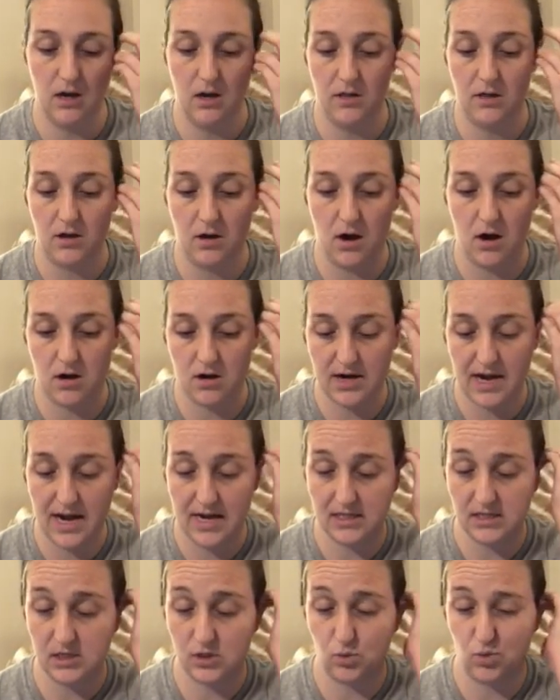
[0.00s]
There are
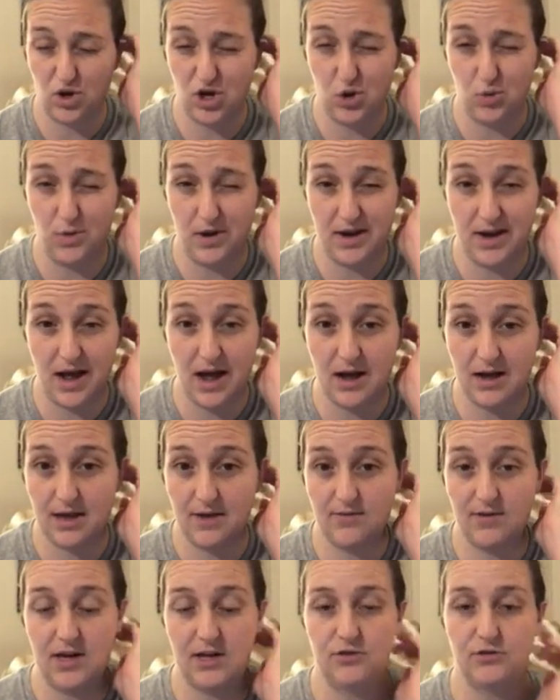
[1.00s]
cases where you would not
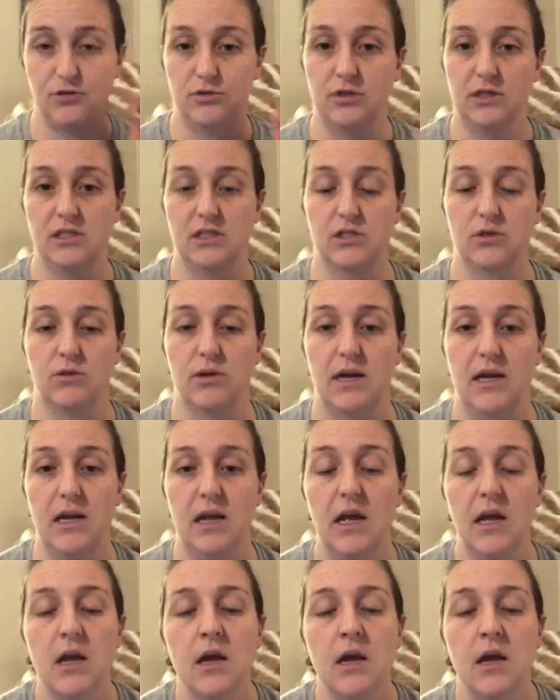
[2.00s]
give nitroglycerin,